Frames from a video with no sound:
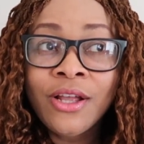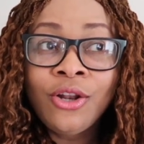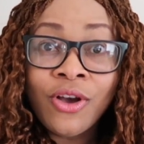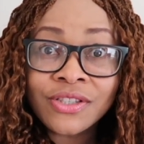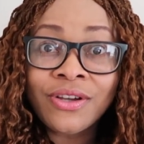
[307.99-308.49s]

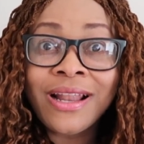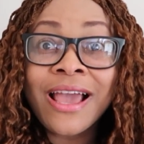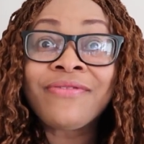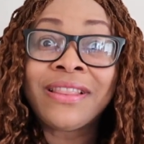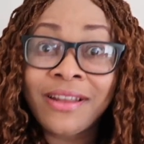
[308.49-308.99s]

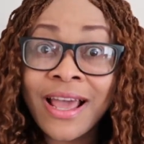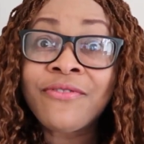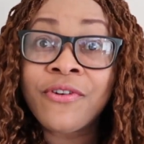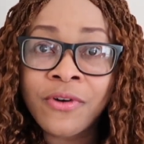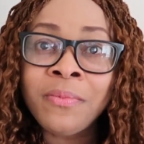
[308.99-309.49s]
the
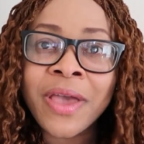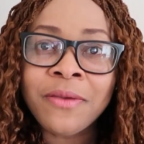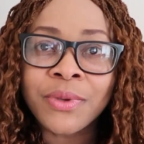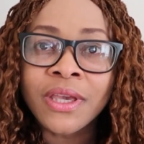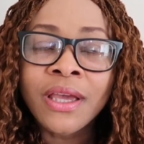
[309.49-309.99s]
life of her
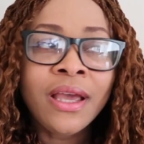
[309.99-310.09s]
baby.